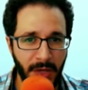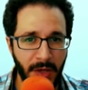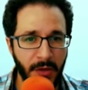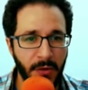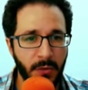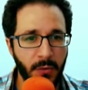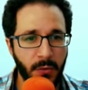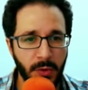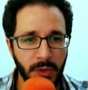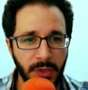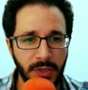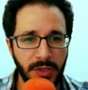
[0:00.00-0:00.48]

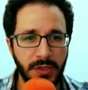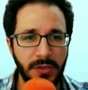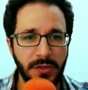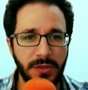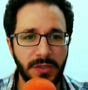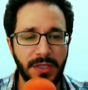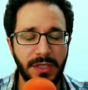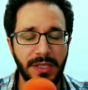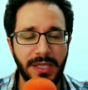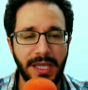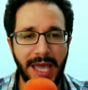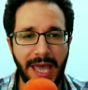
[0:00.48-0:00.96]
We're
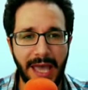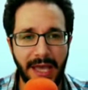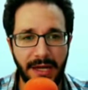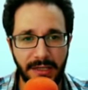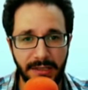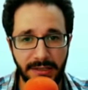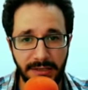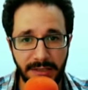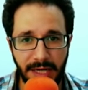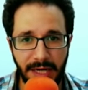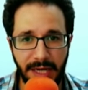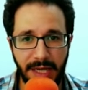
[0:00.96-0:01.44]
looking at a
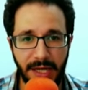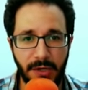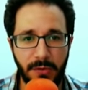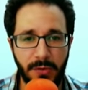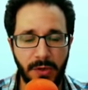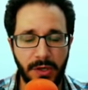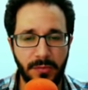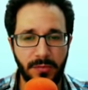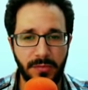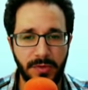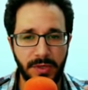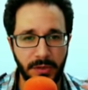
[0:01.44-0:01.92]

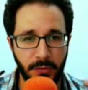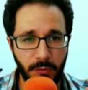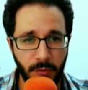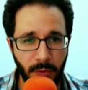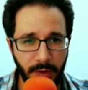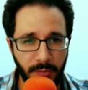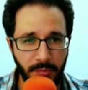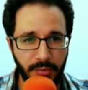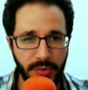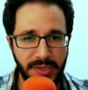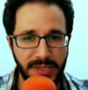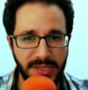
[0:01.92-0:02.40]
diagram that
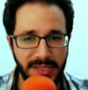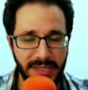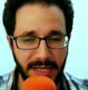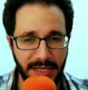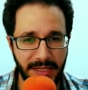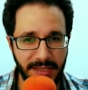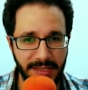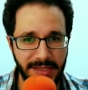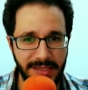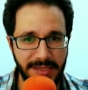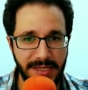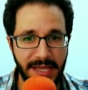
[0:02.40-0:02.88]

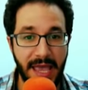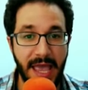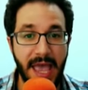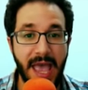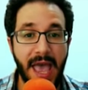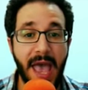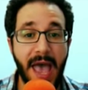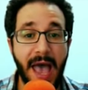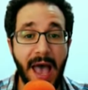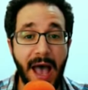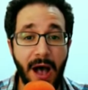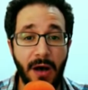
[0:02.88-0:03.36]
represents
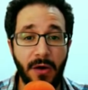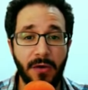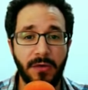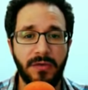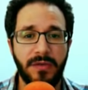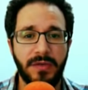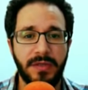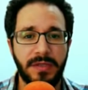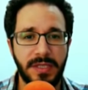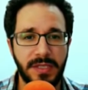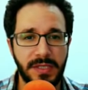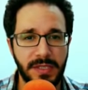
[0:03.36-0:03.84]
how
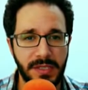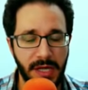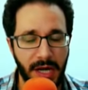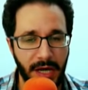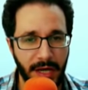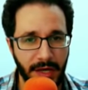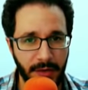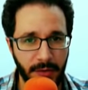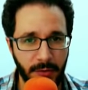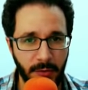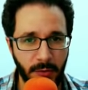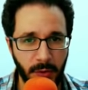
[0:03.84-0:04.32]
the
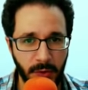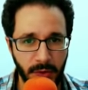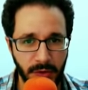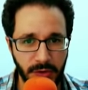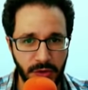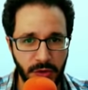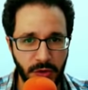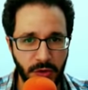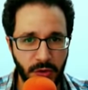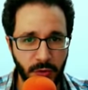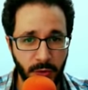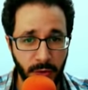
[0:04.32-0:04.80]
desire was
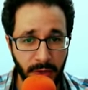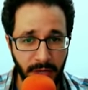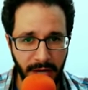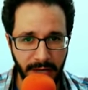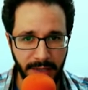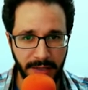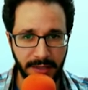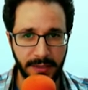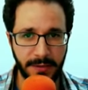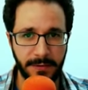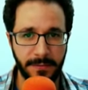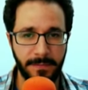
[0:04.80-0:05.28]

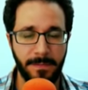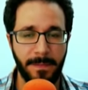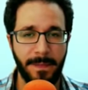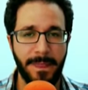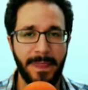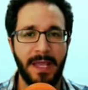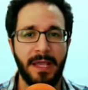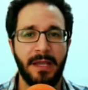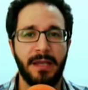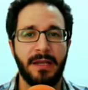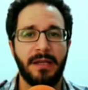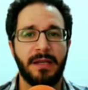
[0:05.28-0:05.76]
created.
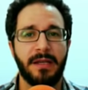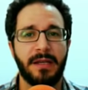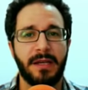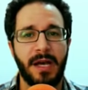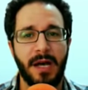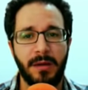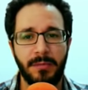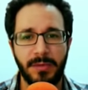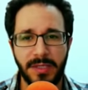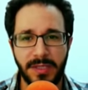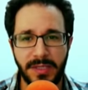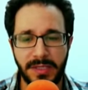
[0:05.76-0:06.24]

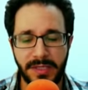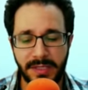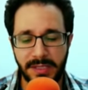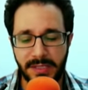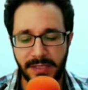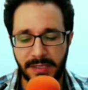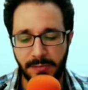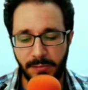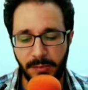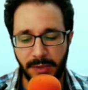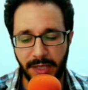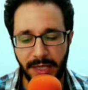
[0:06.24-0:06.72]
Kabbalists
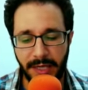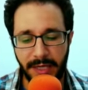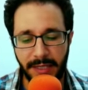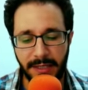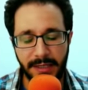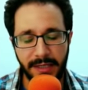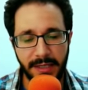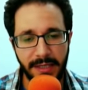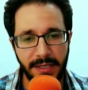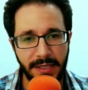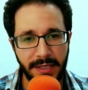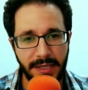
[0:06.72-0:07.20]

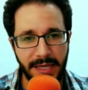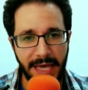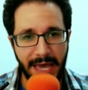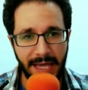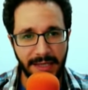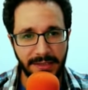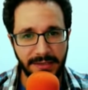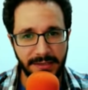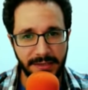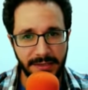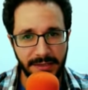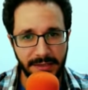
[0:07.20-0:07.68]
explain
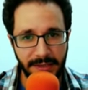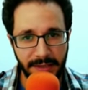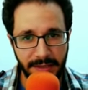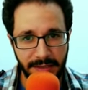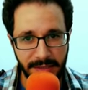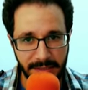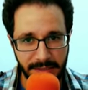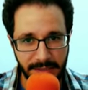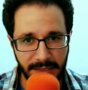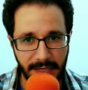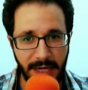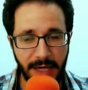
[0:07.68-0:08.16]
that the
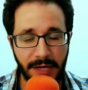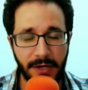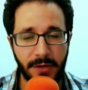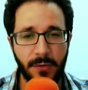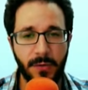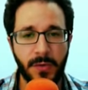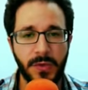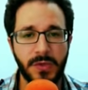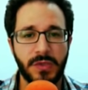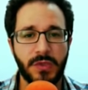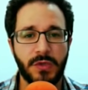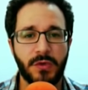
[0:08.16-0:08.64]
desire
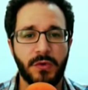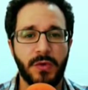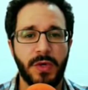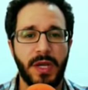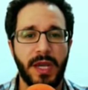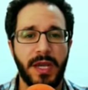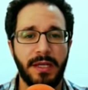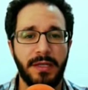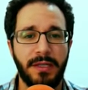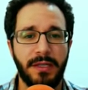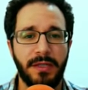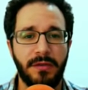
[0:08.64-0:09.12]
was
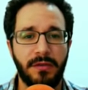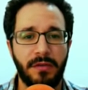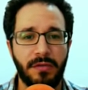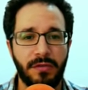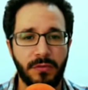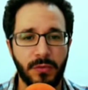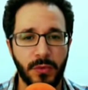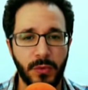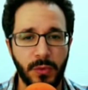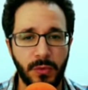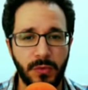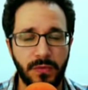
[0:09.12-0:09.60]
created
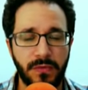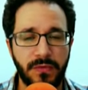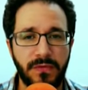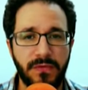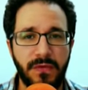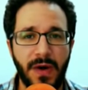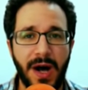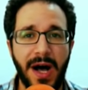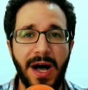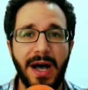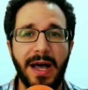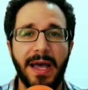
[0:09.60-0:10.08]
through
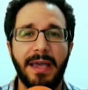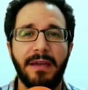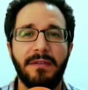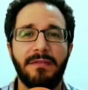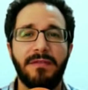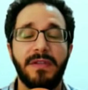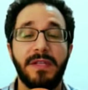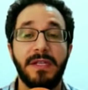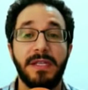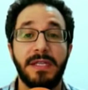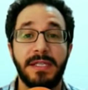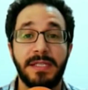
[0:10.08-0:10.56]

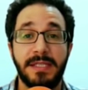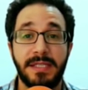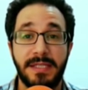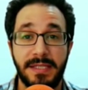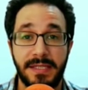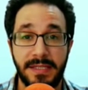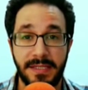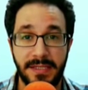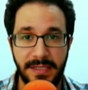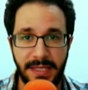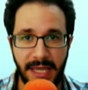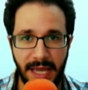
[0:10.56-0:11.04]
five
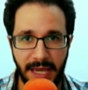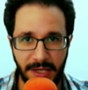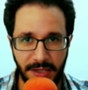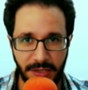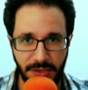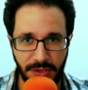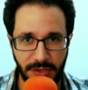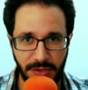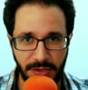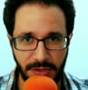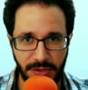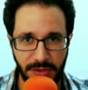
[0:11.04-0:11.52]

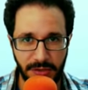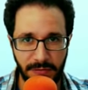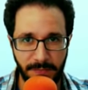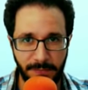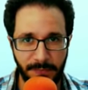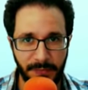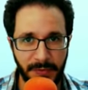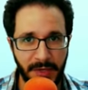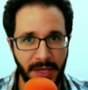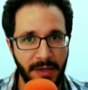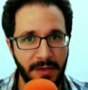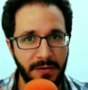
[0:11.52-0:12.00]
stages.
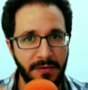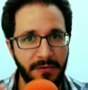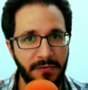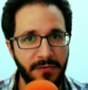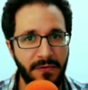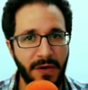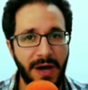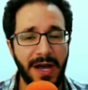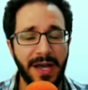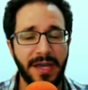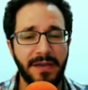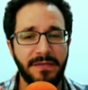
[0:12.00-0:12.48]

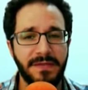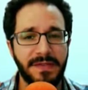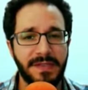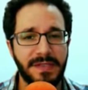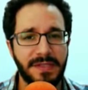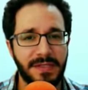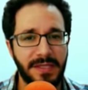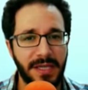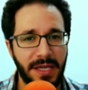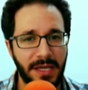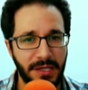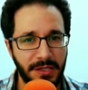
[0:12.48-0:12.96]
Five
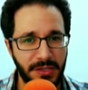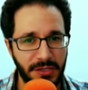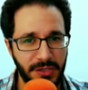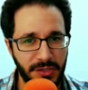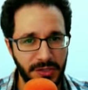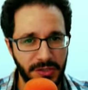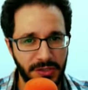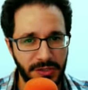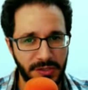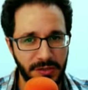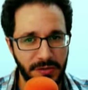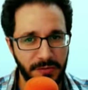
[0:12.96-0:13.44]

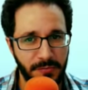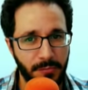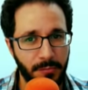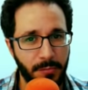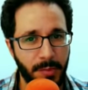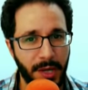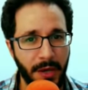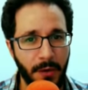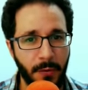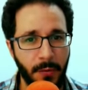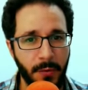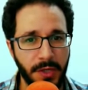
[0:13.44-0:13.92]
stages
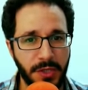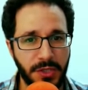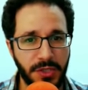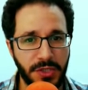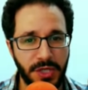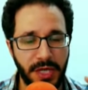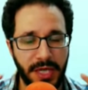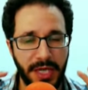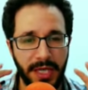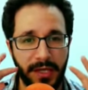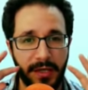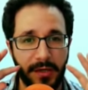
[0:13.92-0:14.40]
by which
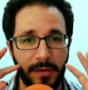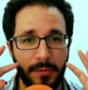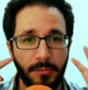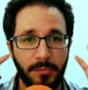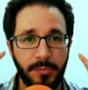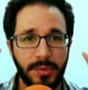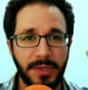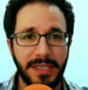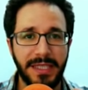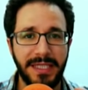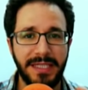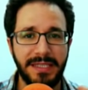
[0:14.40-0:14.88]
a
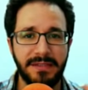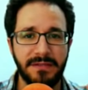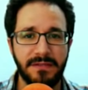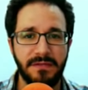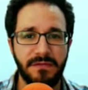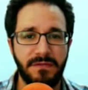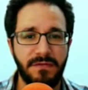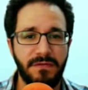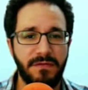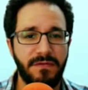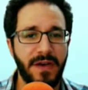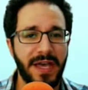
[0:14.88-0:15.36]
complete
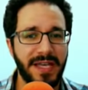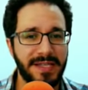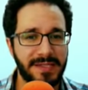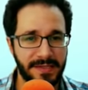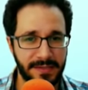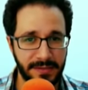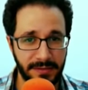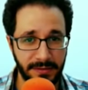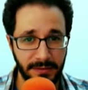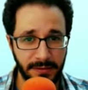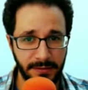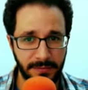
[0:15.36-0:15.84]

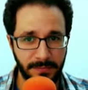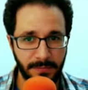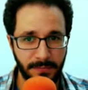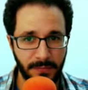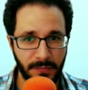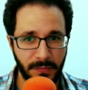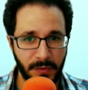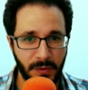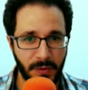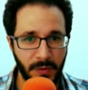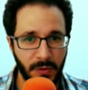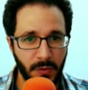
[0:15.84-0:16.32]
vessel
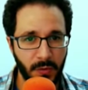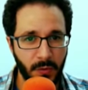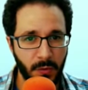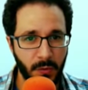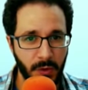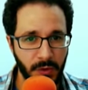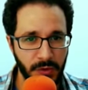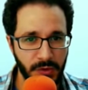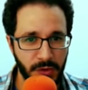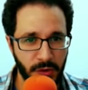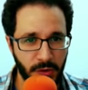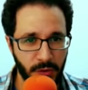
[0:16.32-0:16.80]

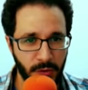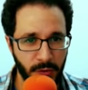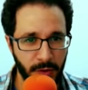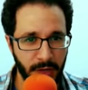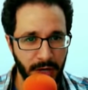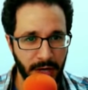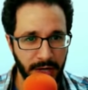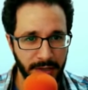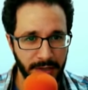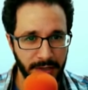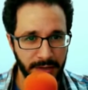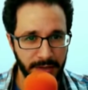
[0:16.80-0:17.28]
was
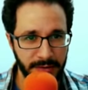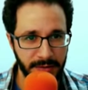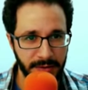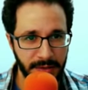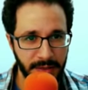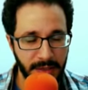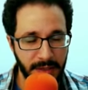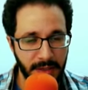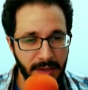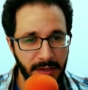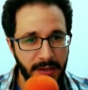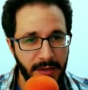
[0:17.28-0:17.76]
created
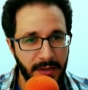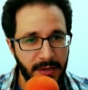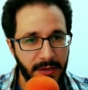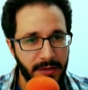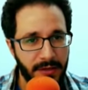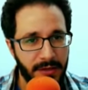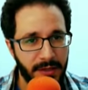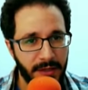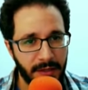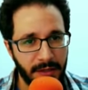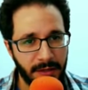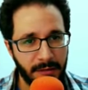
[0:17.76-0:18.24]

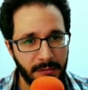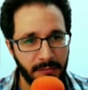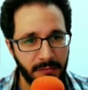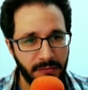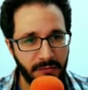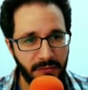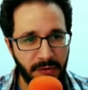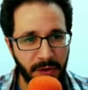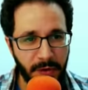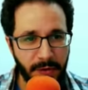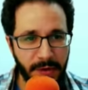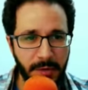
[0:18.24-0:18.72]
the
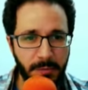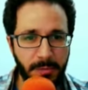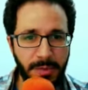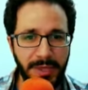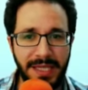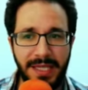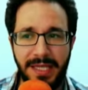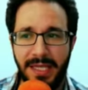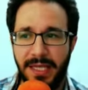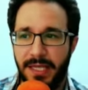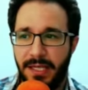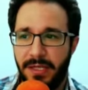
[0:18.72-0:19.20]
very
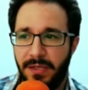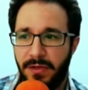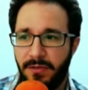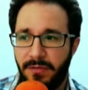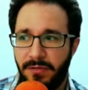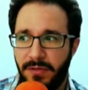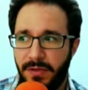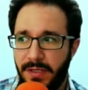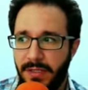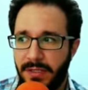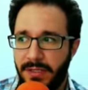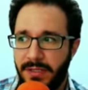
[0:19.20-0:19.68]
beginning
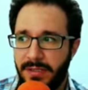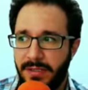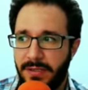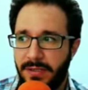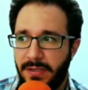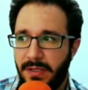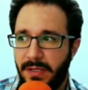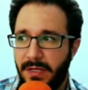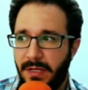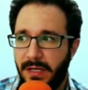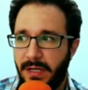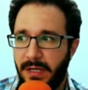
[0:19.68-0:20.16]
of it,
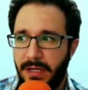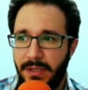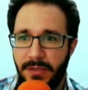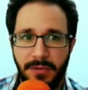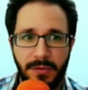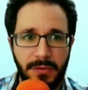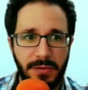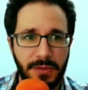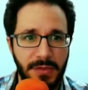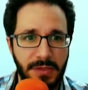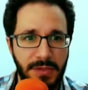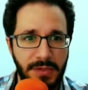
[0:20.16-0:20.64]
uh,
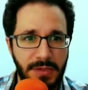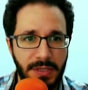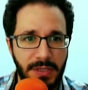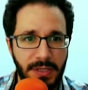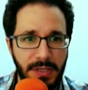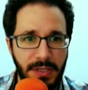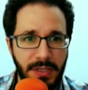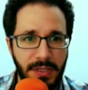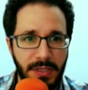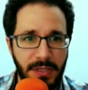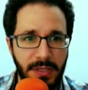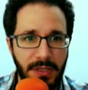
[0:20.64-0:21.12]
you can
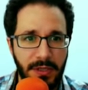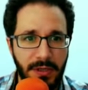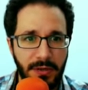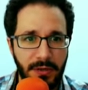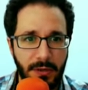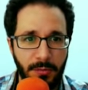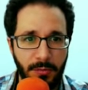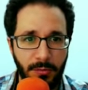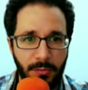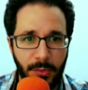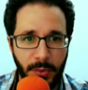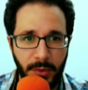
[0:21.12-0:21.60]
see here
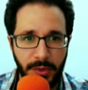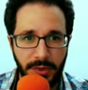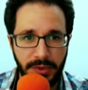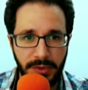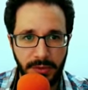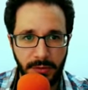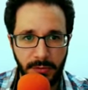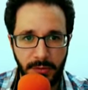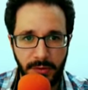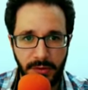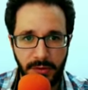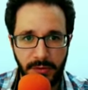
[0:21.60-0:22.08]
I'm
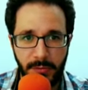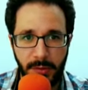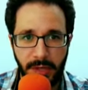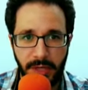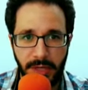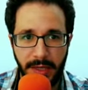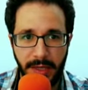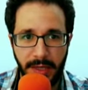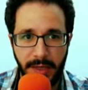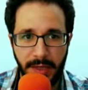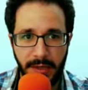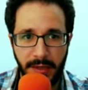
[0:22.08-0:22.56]
pointing with
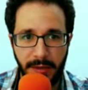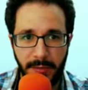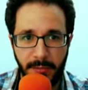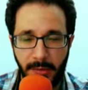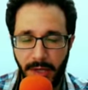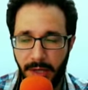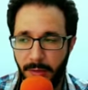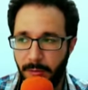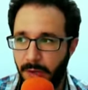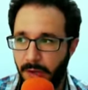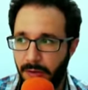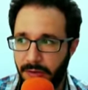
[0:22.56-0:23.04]
my, uh,
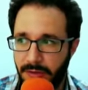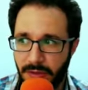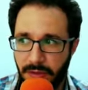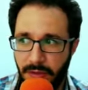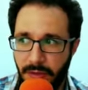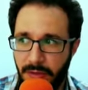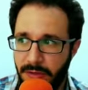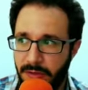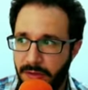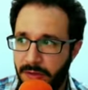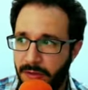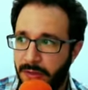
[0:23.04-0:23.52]
my mouse
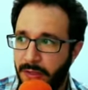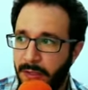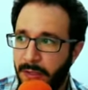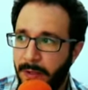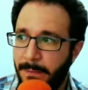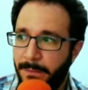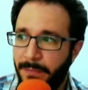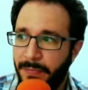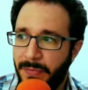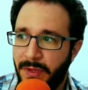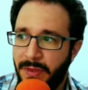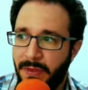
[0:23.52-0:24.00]
cursor,
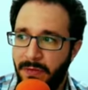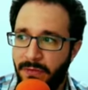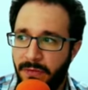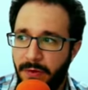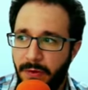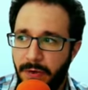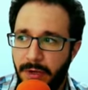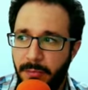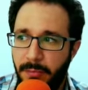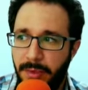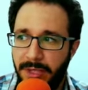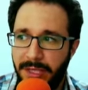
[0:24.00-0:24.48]
the
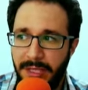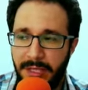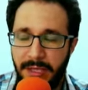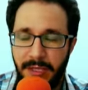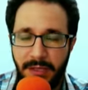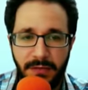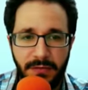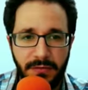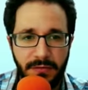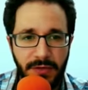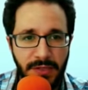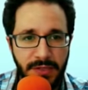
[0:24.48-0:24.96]
very
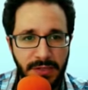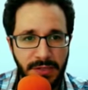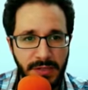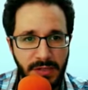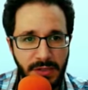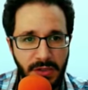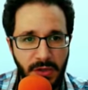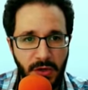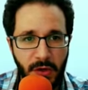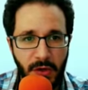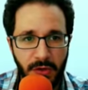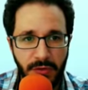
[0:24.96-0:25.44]
beginning of it is
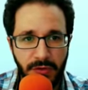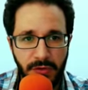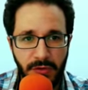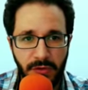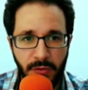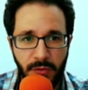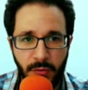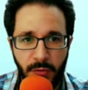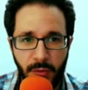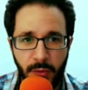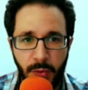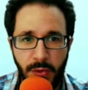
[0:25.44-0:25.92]
called the
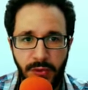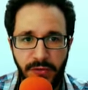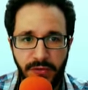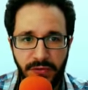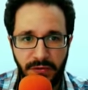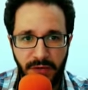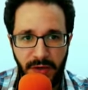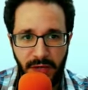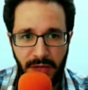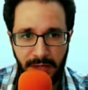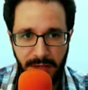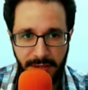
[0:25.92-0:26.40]
root
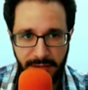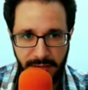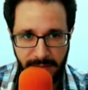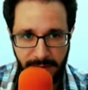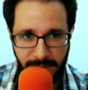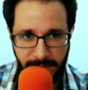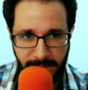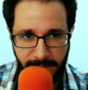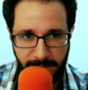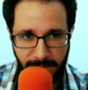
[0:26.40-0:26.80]
phase.